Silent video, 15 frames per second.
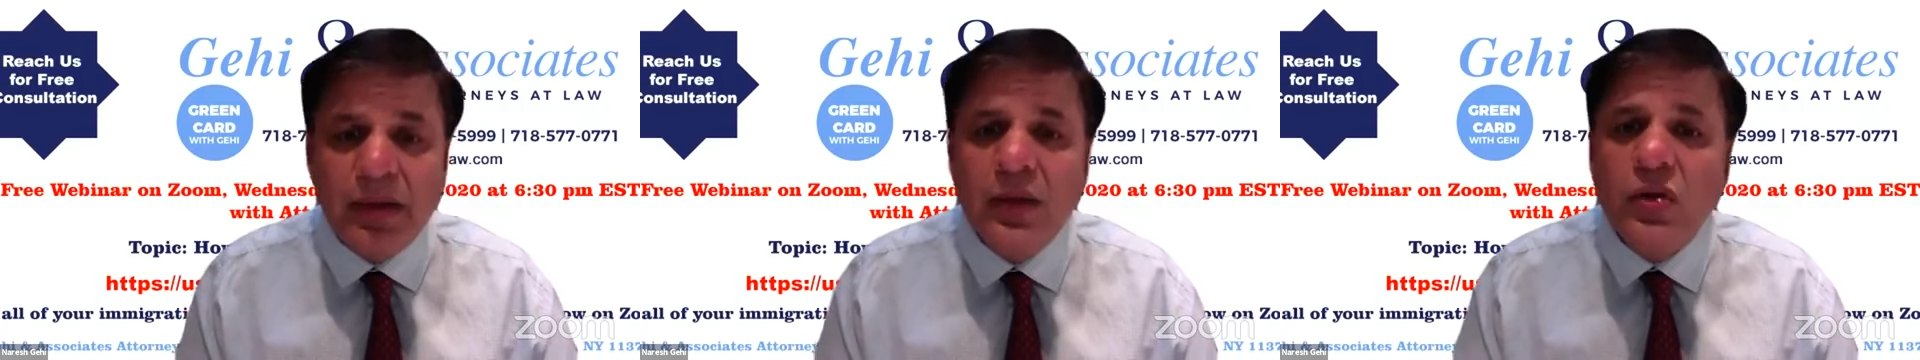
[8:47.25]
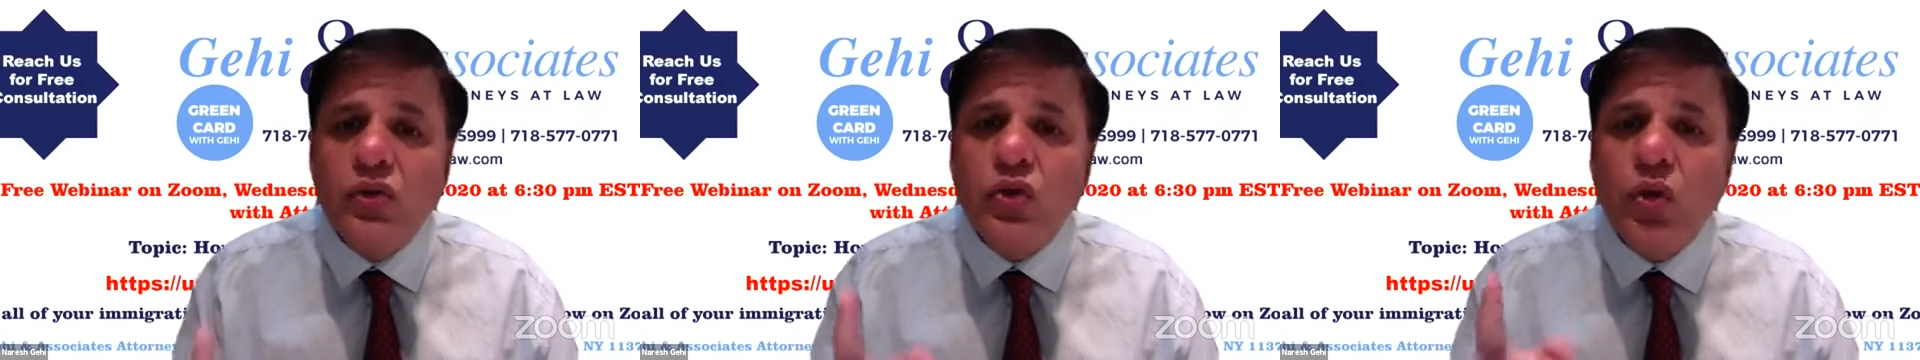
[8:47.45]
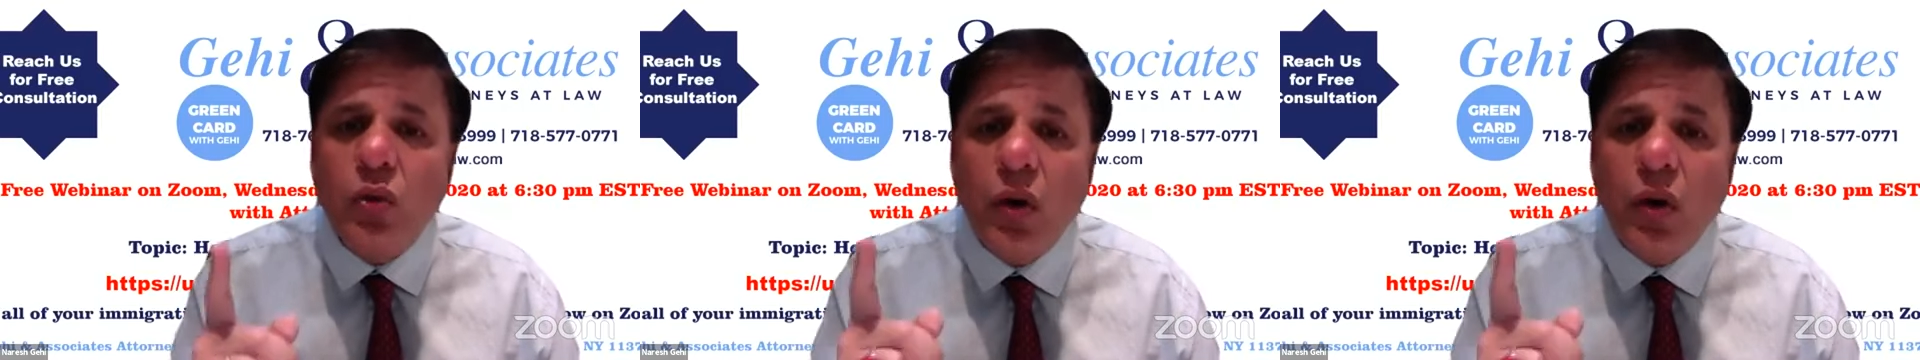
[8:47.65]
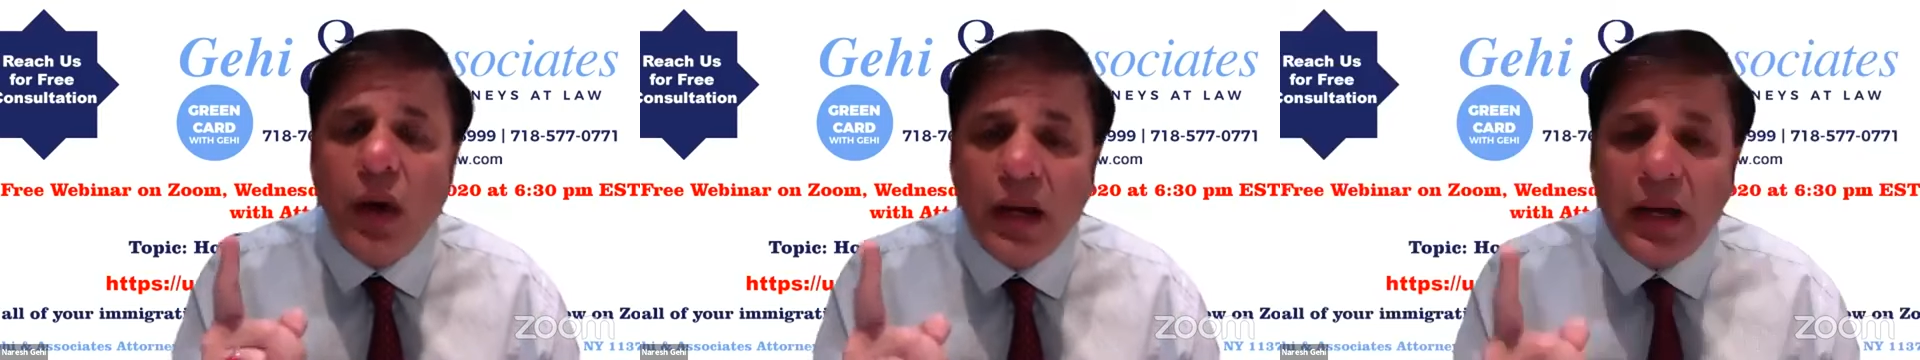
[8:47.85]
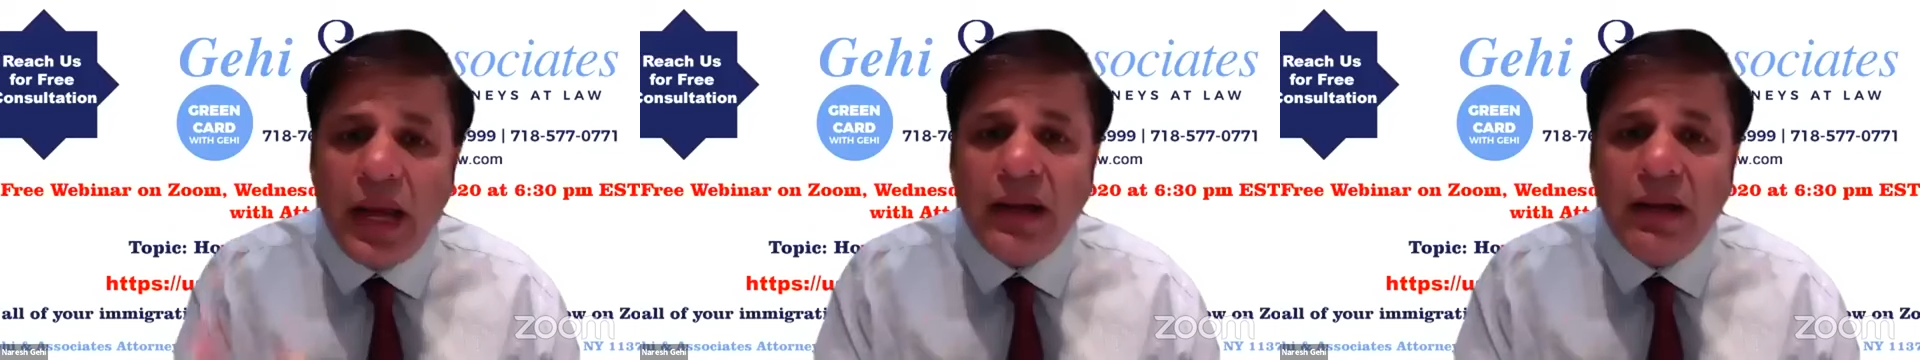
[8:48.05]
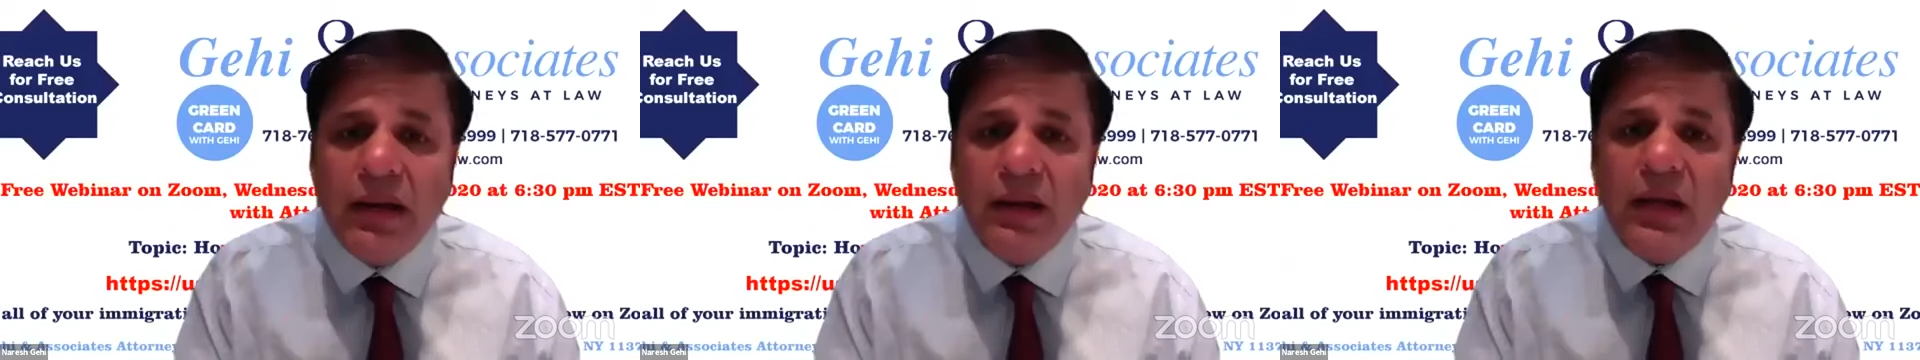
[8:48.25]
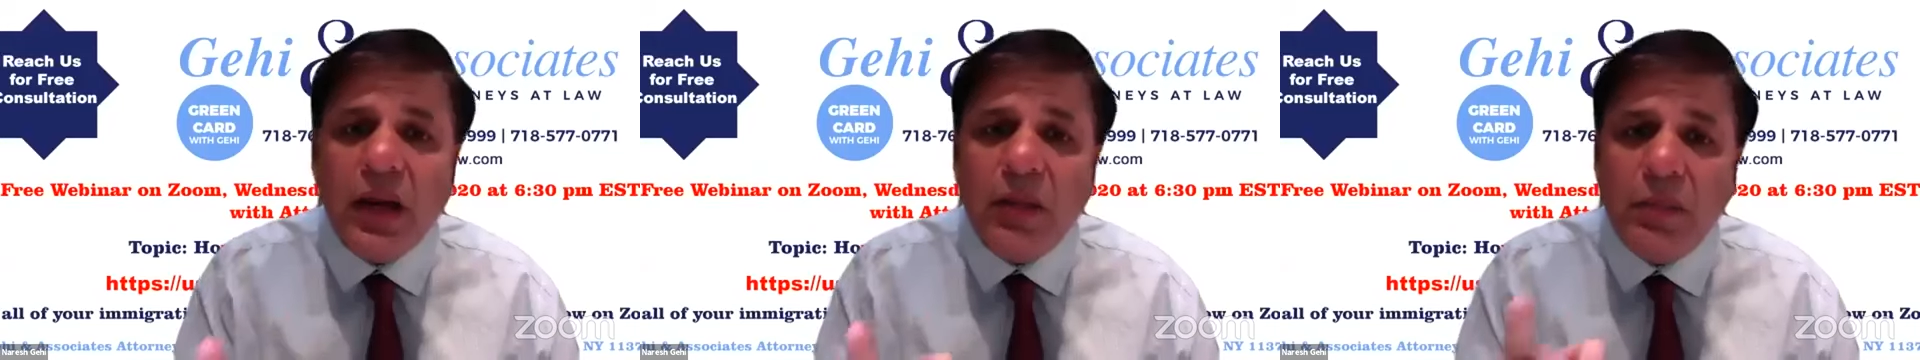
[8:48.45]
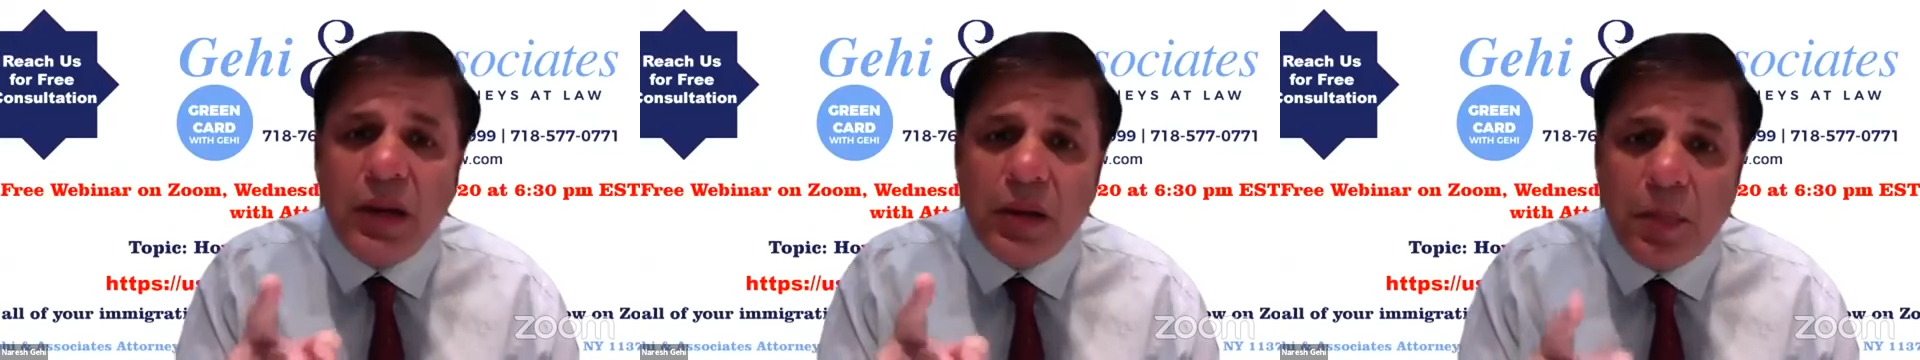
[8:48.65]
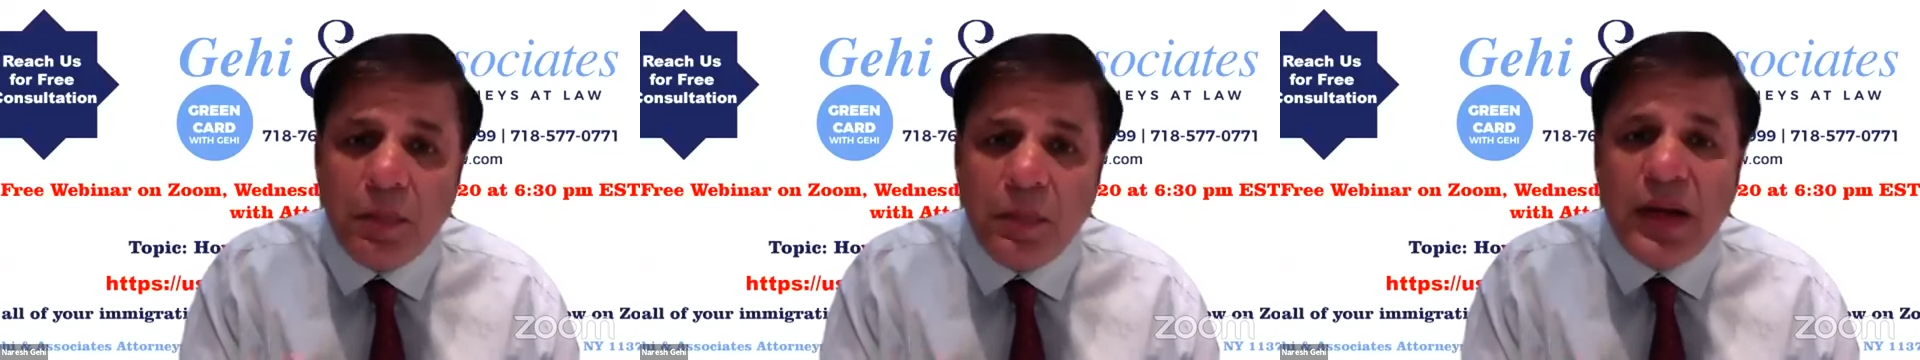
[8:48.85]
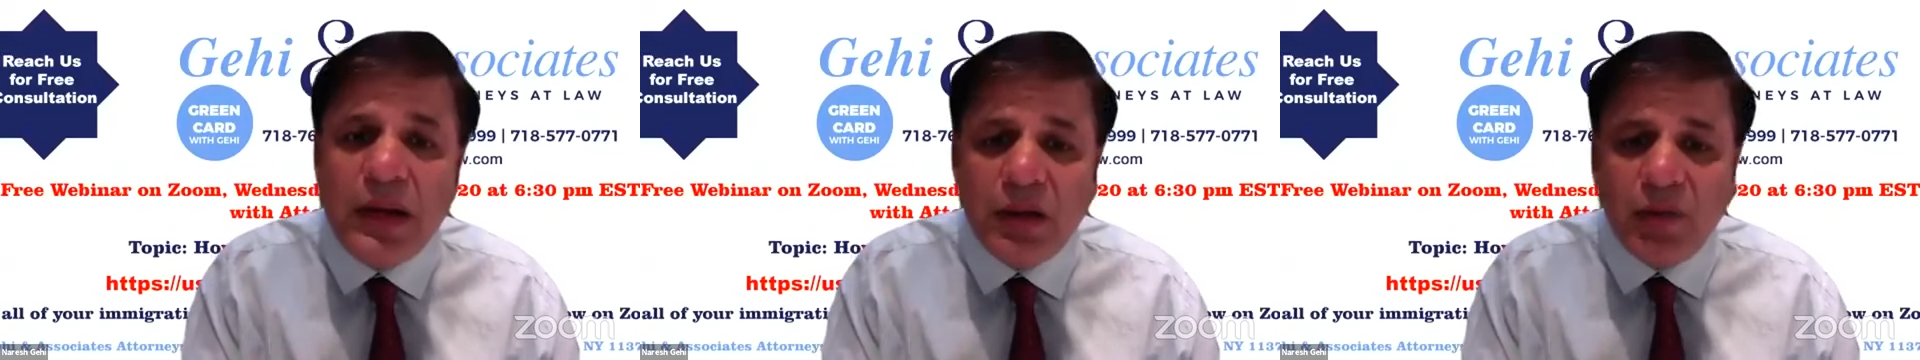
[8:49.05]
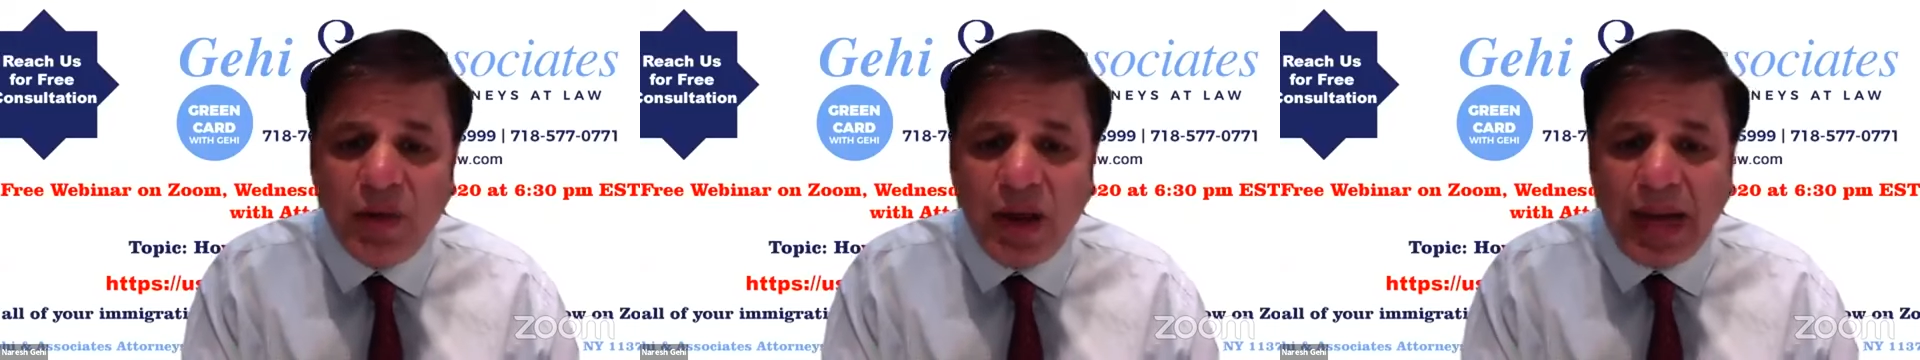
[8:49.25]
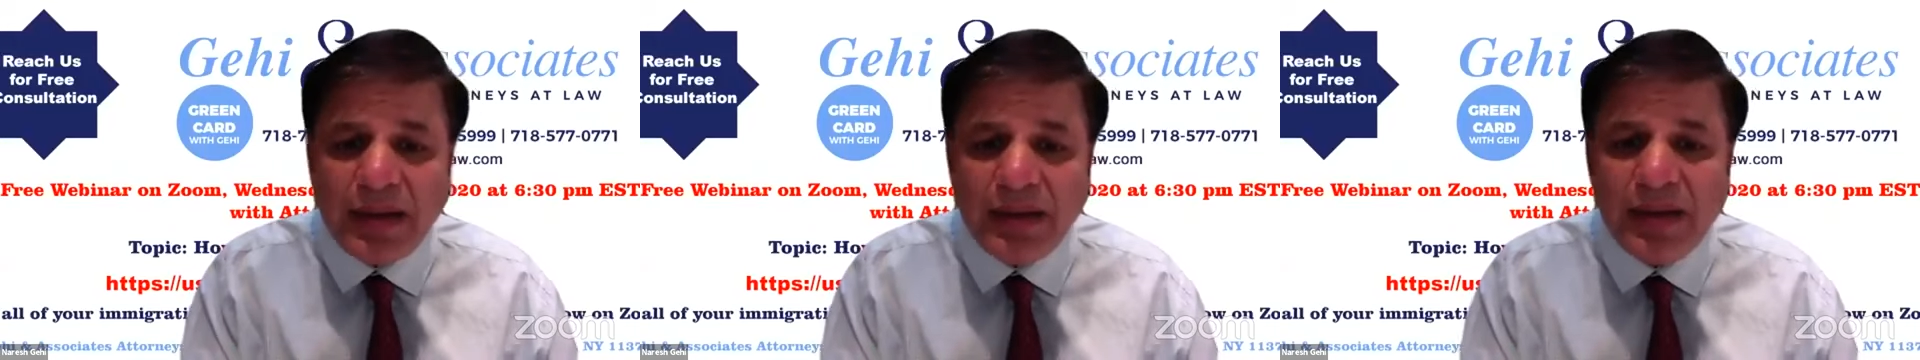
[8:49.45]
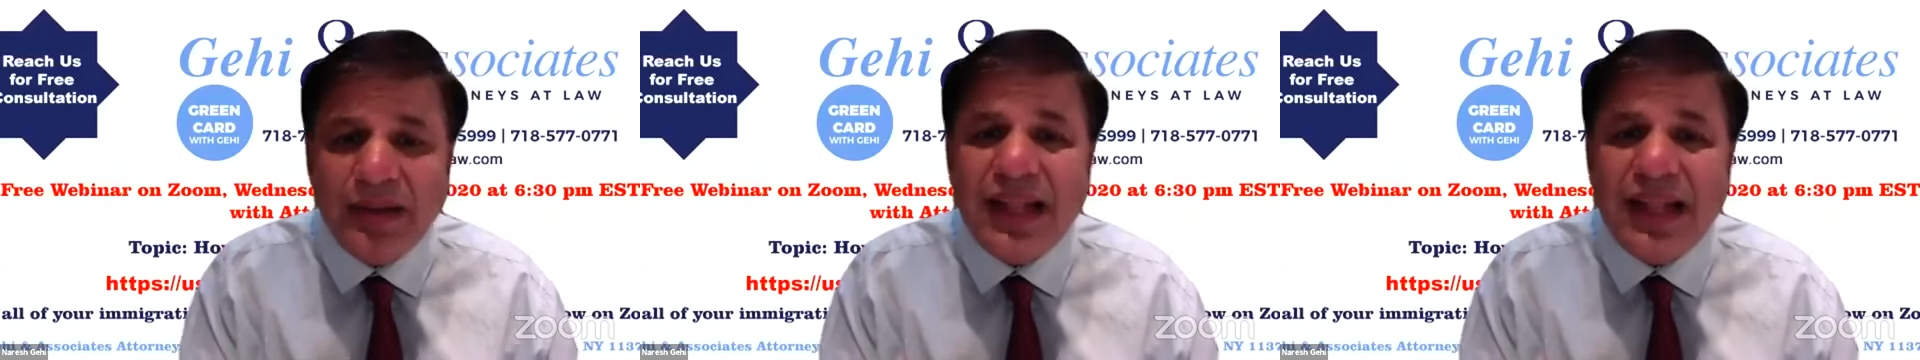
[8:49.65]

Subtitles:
So again, let me repeat the fact